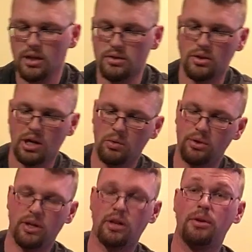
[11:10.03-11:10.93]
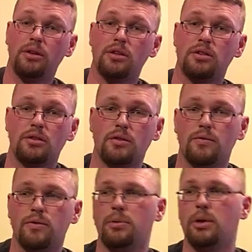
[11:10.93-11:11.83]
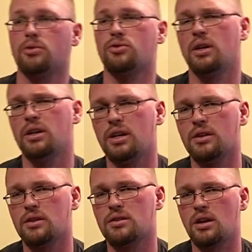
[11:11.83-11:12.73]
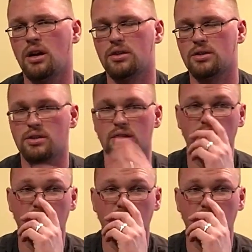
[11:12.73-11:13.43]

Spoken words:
So I would recommend this for people trying to get into Scotch,